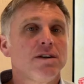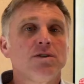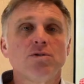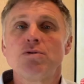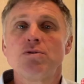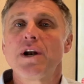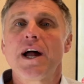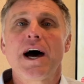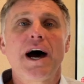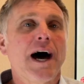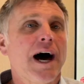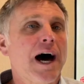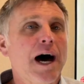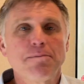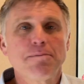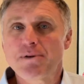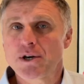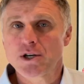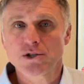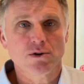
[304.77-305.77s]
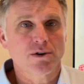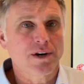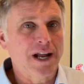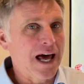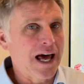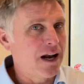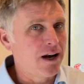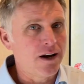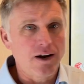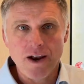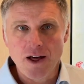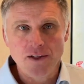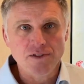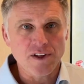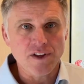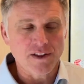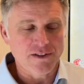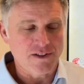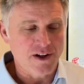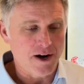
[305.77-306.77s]
una A personal.
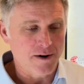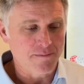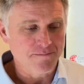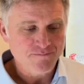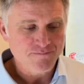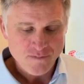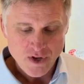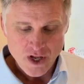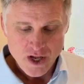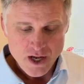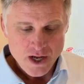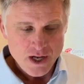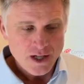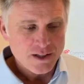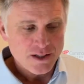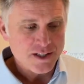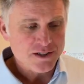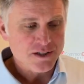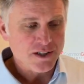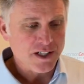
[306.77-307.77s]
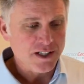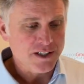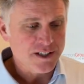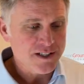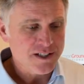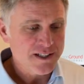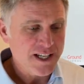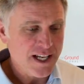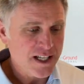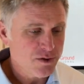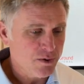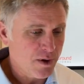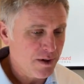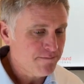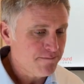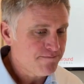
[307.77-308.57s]
Nothing there. Let's look at this next one.